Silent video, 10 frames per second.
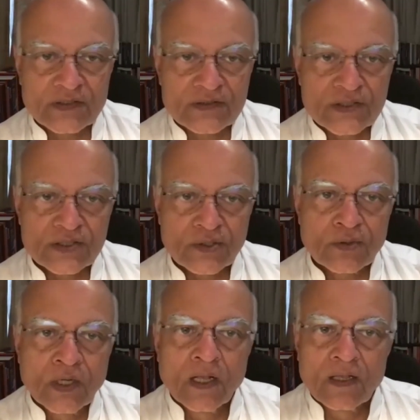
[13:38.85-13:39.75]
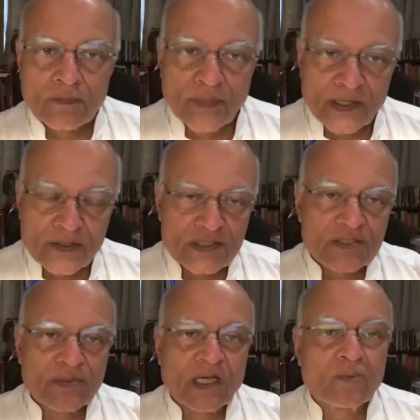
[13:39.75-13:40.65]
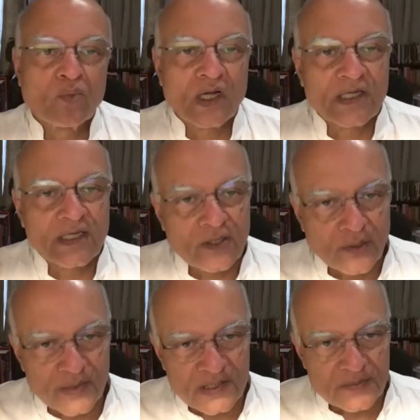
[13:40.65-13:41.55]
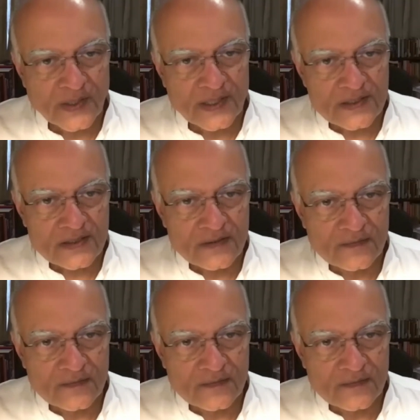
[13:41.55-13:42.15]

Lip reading: So because it's become one economic space,